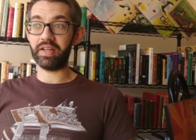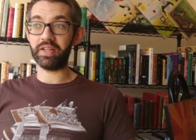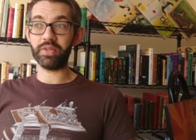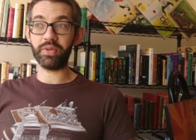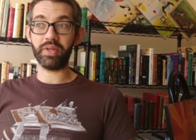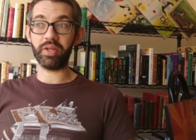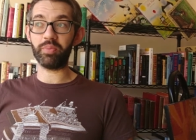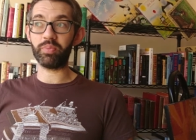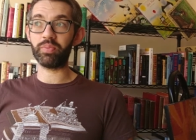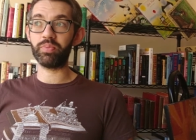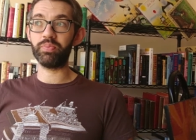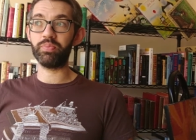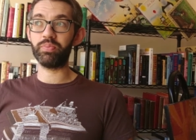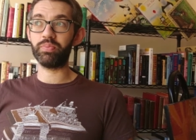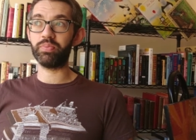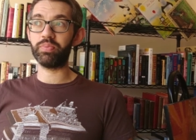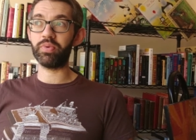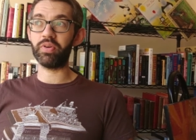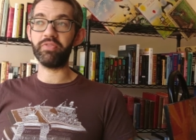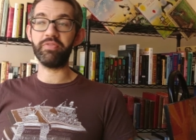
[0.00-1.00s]
doing
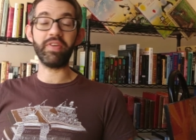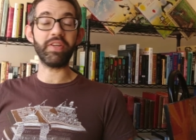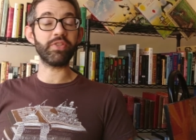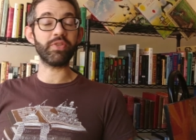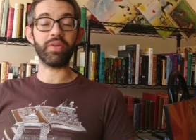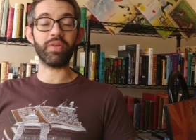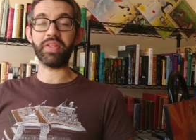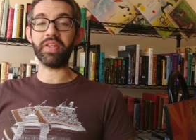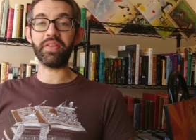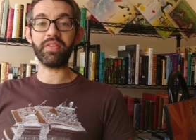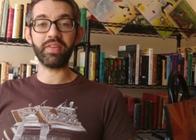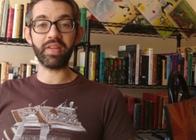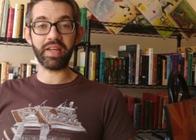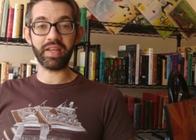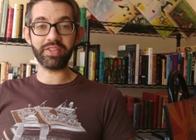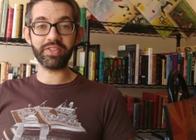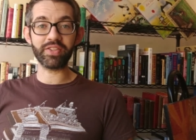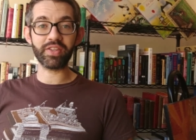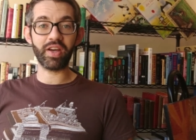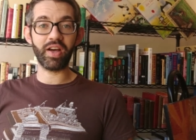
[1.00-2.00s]
professorly
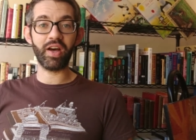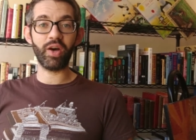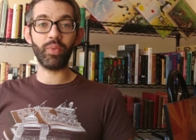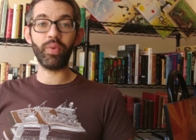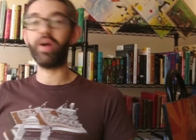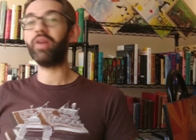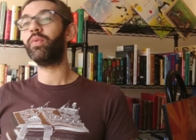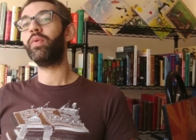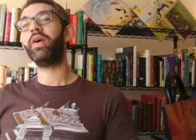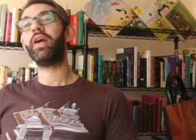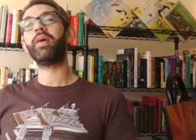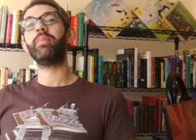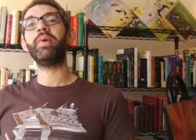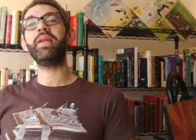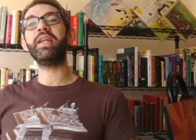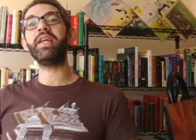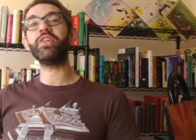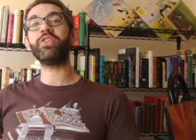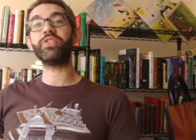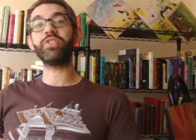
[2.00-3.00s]
things what
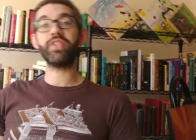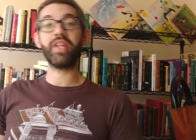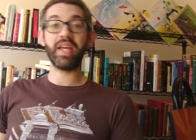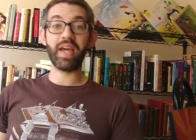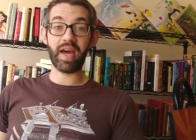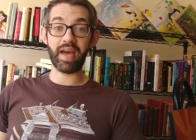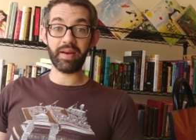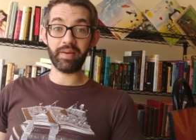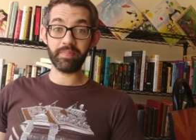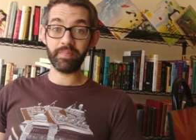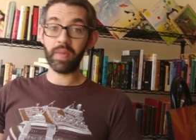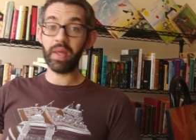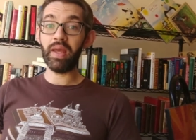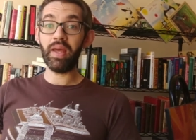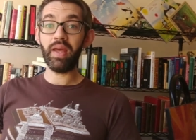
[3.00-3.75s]
recommendations they had.